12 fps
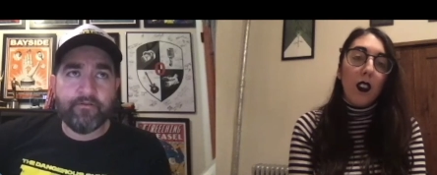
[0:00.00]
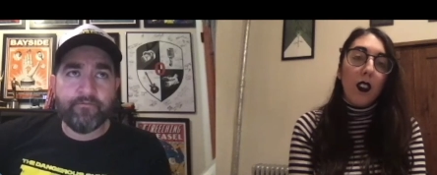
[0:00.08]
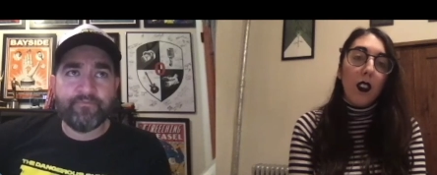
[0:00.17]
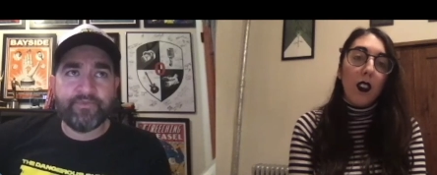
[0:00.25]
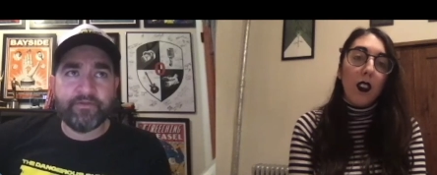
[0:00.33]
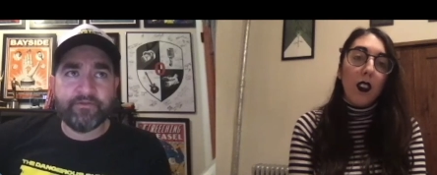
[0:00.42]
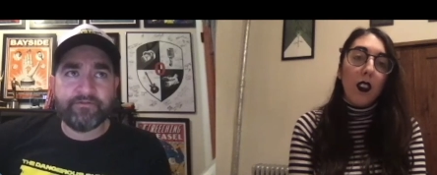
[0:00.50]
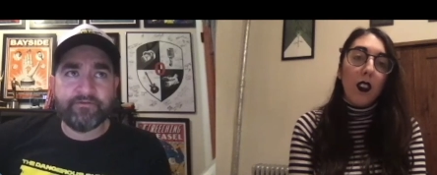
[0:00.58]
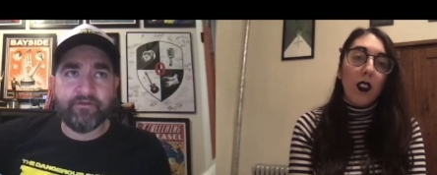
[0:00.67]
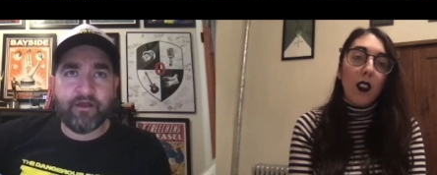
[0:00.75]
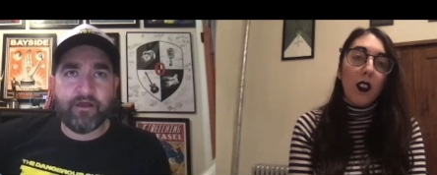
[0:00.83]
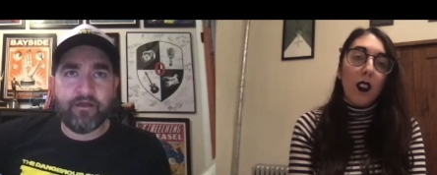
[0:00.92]
Speaker 1: the
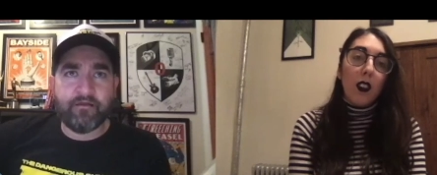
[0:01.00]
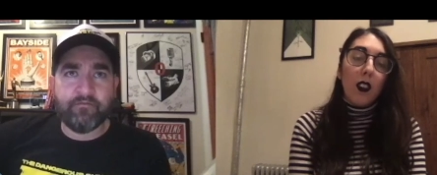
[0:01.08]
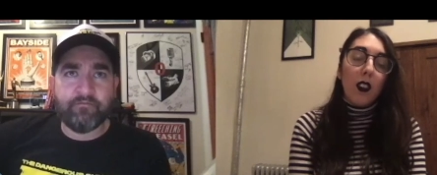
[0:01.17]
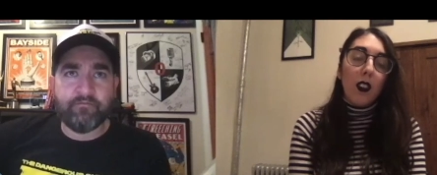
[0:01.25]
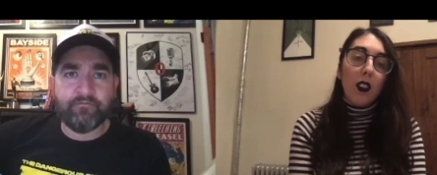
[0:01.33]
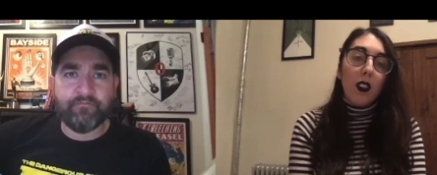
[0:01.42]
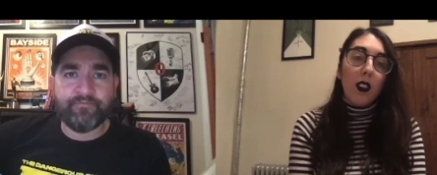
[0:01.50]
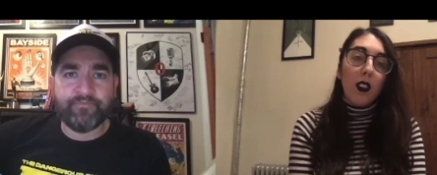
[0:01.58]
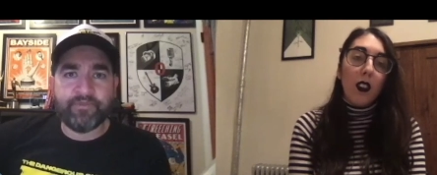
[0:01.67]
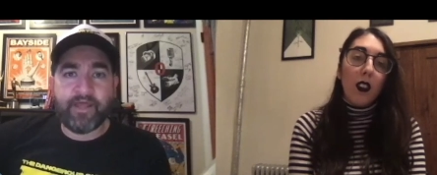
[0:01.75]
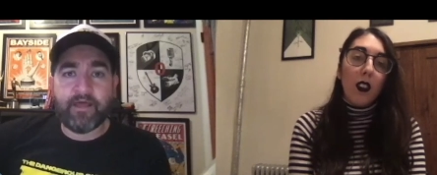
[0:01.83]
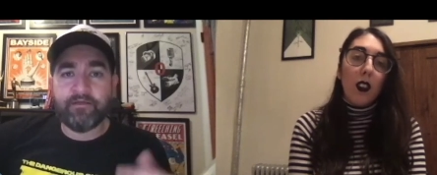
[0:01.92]
um,
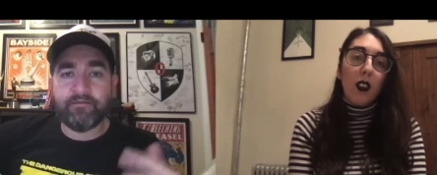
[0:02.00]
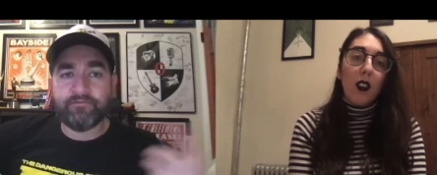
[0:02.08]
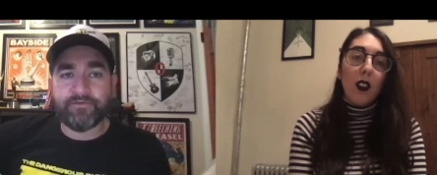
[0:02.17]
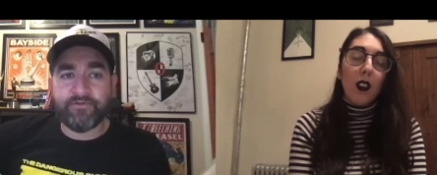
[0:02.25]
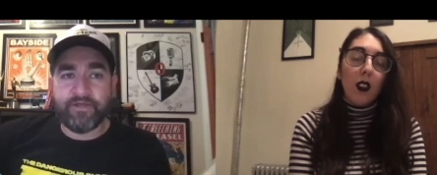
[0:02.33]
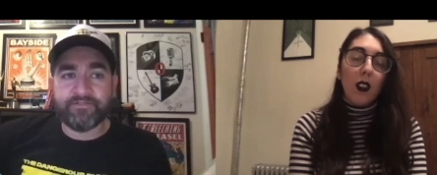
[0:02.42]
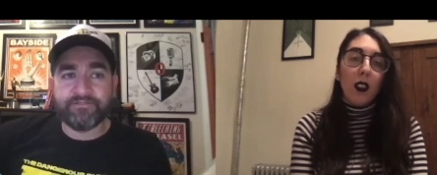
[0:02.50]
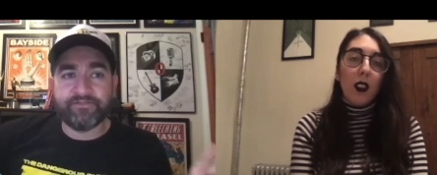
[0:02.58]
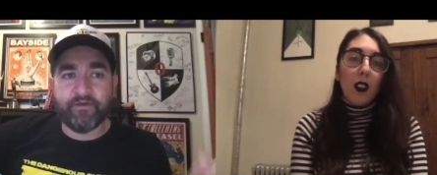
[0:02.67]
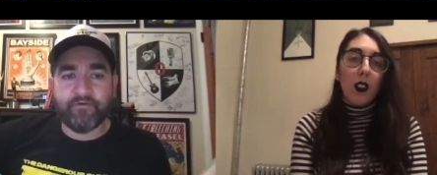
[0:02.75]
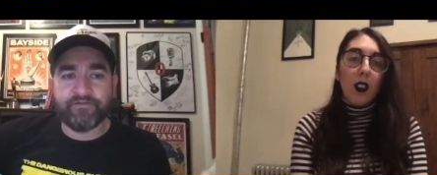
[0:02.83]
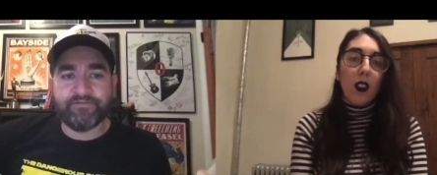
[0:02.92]
that is
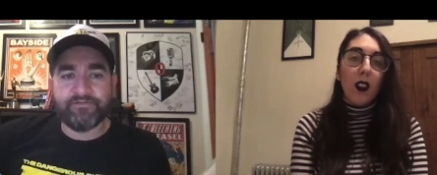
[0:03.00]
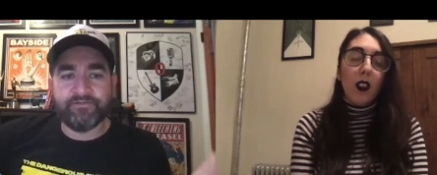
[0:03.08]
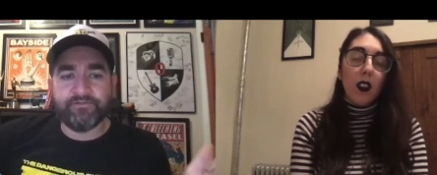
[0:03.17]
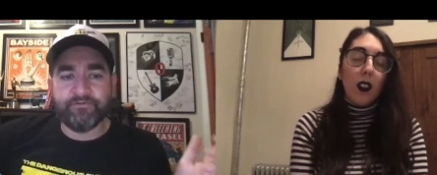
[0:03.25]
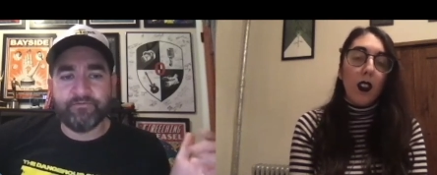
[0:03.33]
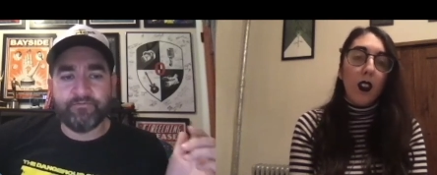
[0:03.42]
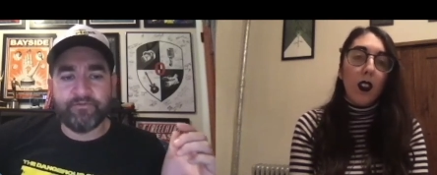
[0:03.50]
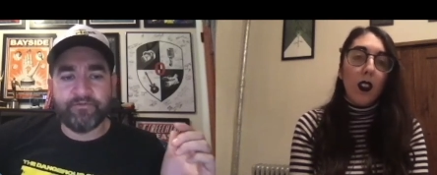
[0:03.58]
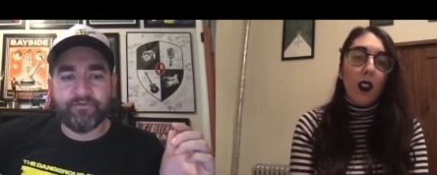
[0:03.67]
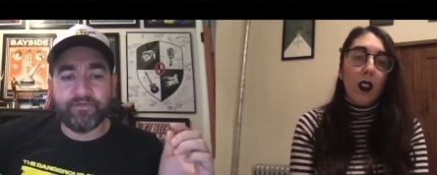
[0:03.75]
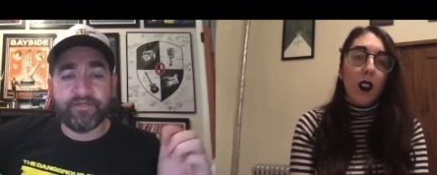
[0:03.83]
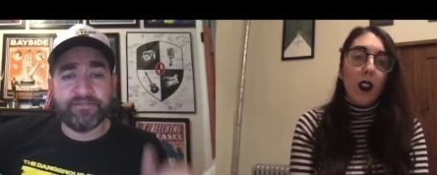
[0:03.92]
going to the
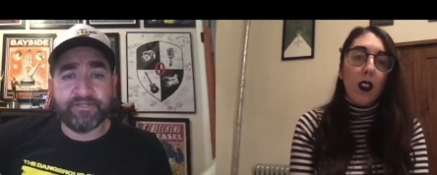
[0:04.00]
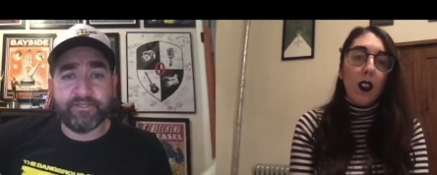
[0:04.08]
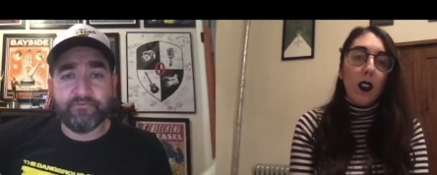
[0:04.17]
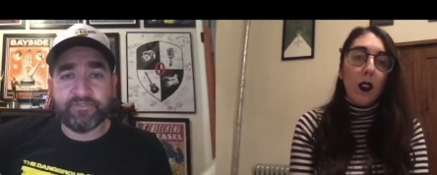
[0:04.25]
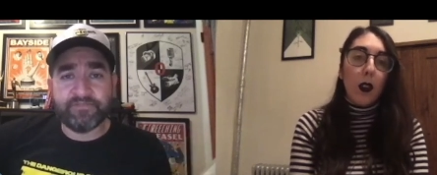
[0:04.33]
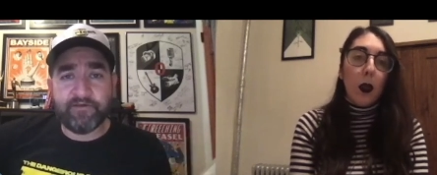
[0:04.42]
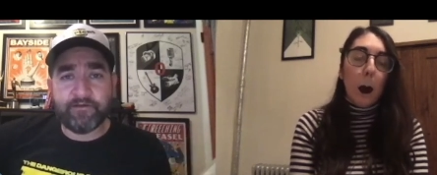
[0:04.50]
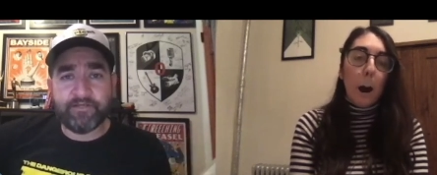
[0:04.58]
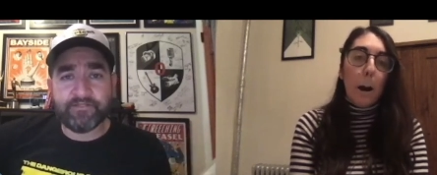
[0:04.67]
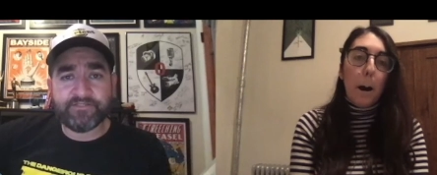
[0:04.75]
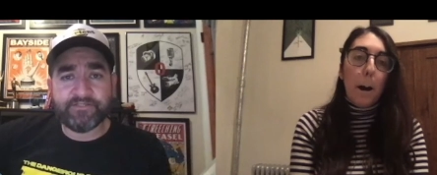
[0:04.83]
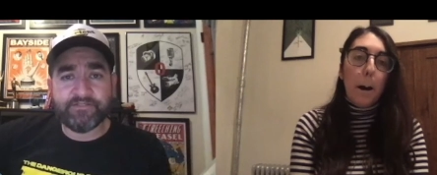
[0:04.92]
Continuance
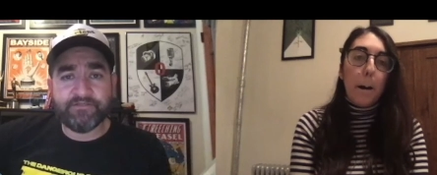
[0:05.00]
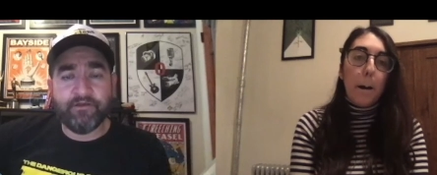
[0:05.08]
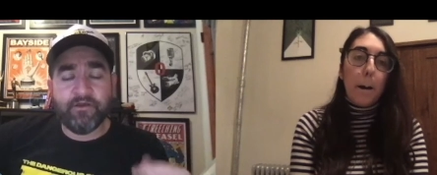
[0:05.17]
Foundation,